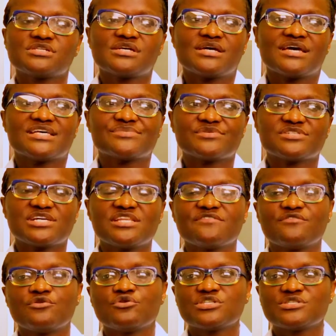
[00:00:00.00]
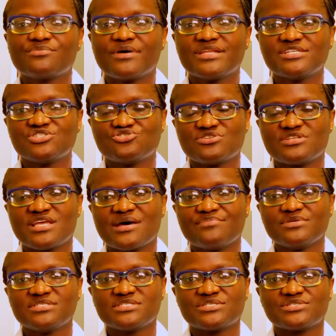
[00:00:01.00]
especially if you don't manage your
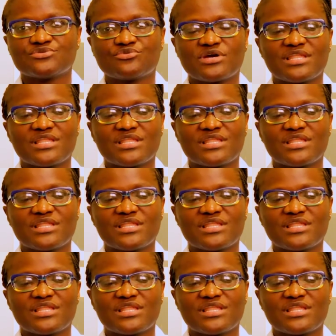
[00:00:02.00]
diabetes well.